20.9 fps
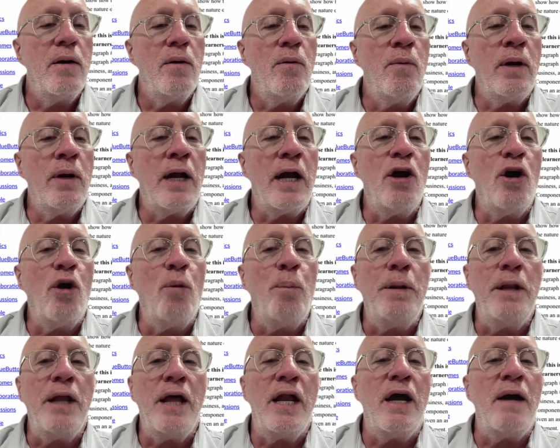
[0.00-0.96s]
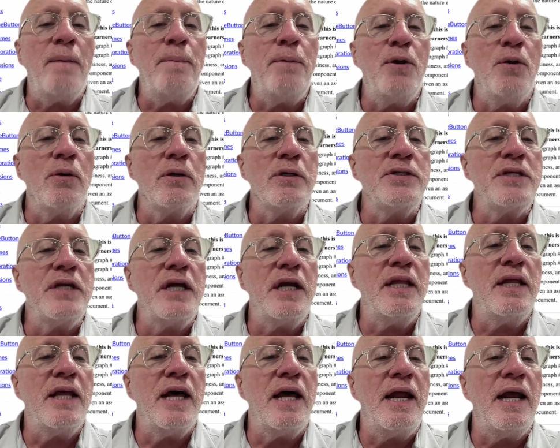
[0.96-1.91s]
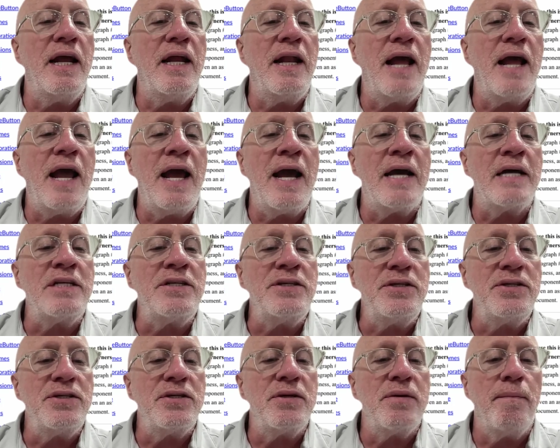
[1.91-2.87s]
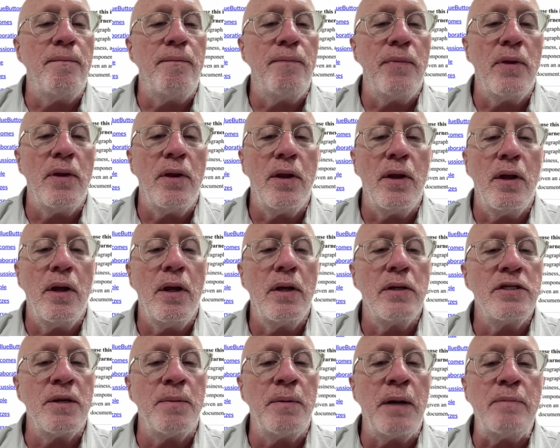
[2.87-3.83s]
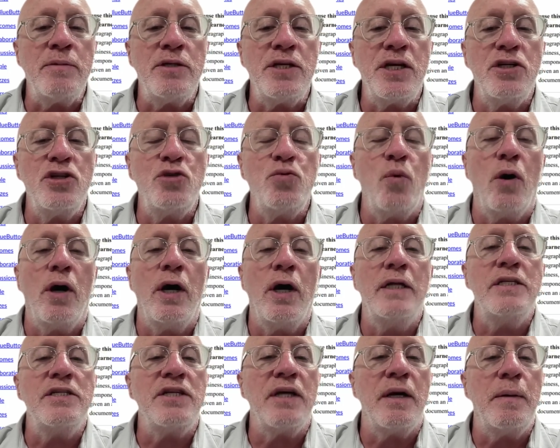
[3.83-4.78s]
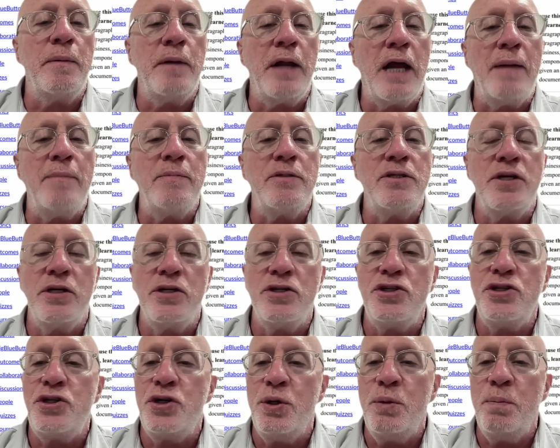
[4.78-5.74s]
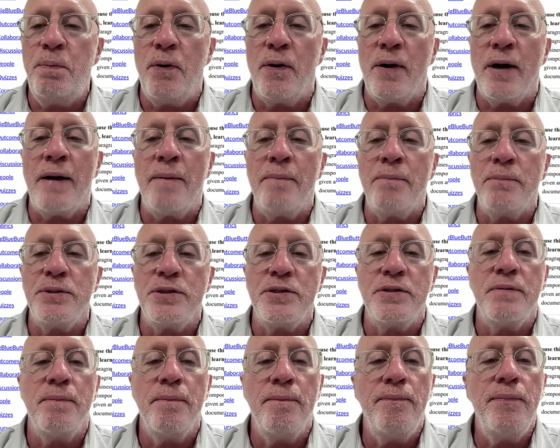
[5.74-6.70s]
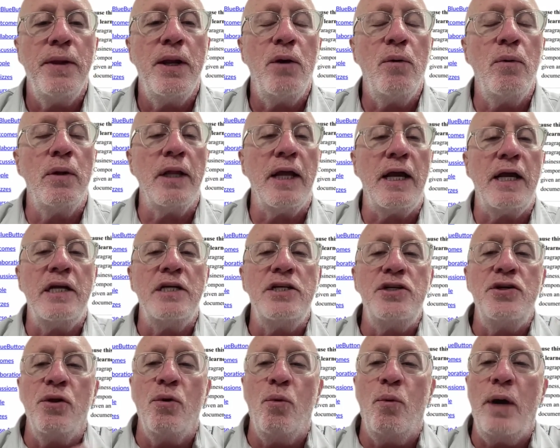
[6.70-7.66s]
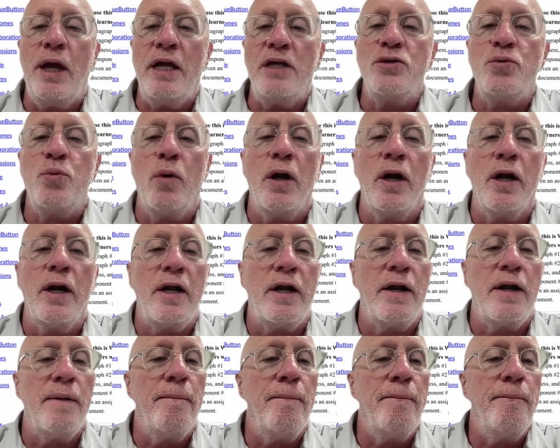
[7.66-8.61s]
when I open that up, you'll see that it asks, sometimes there's one, sometimes there's 2 prompts related to the week's work.